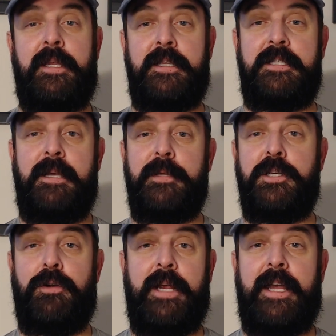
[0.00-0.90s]
The
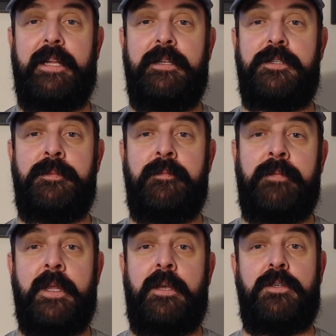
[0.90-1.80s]
cemetery ends.
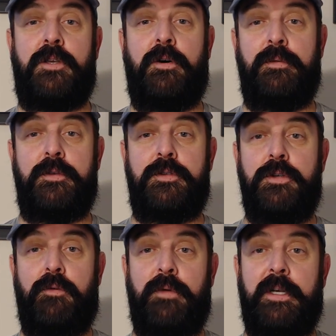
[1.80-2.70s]
So there's
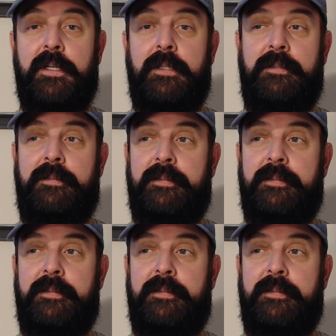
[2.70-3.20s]
no real